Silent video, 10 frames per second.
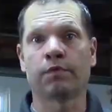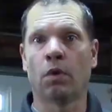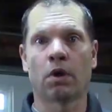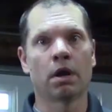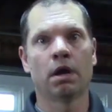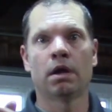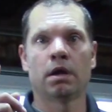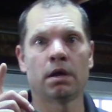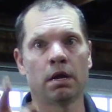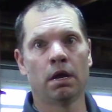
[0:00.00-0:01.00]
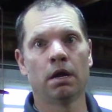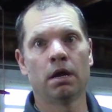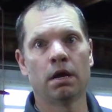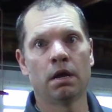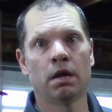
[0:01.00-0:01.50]
Or
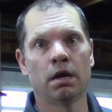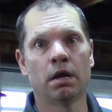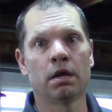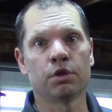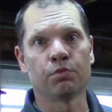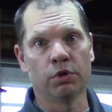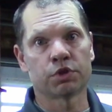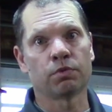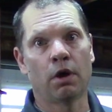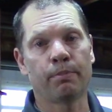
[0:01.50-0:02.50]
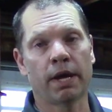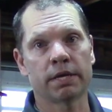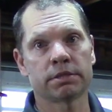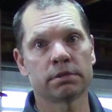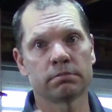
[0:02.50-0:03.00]
the real Swamp
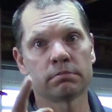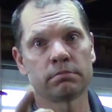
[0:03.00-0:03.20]
Ass.